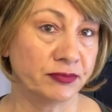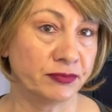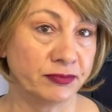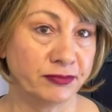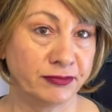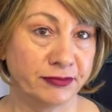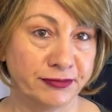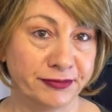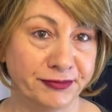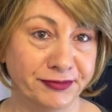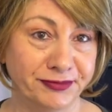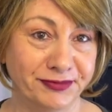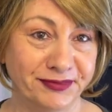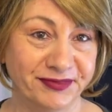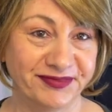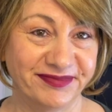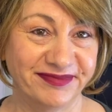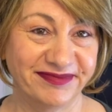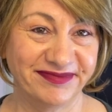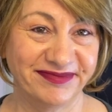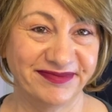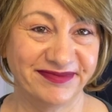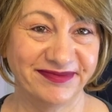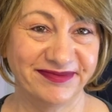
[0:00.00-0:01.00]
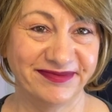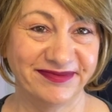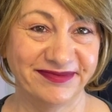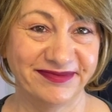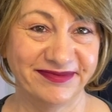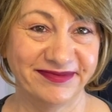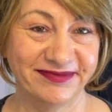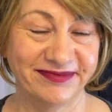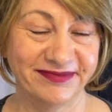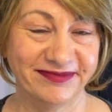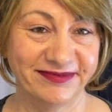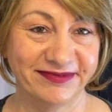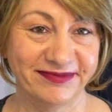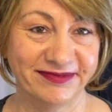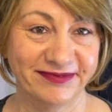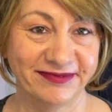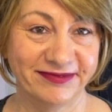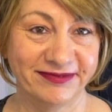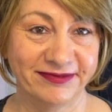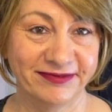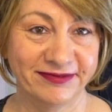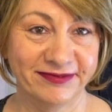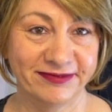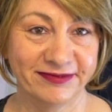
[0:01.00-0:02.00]

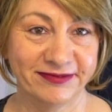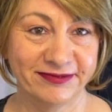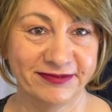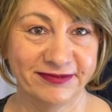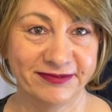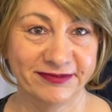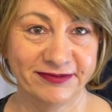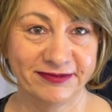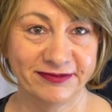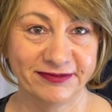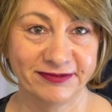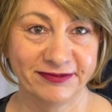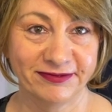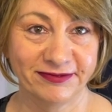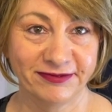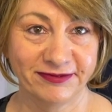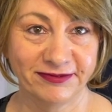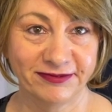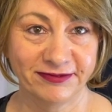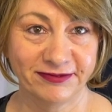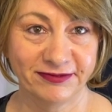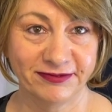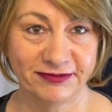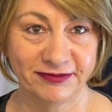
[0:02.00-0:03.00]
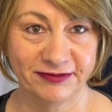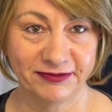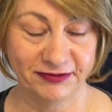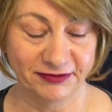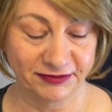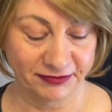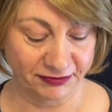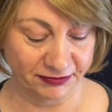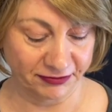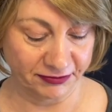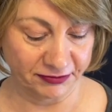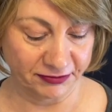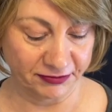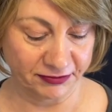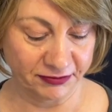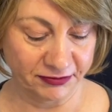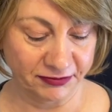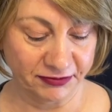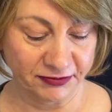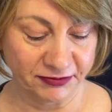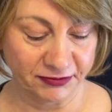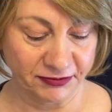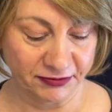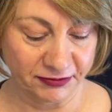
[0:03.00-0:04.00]

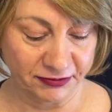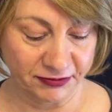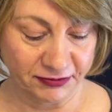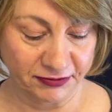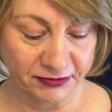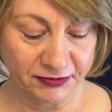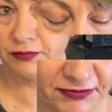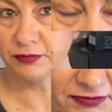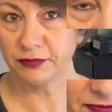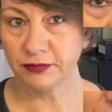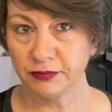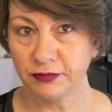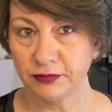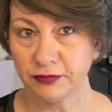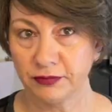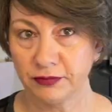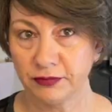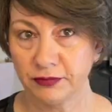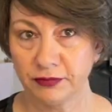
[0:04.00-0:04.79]
(no one is talking)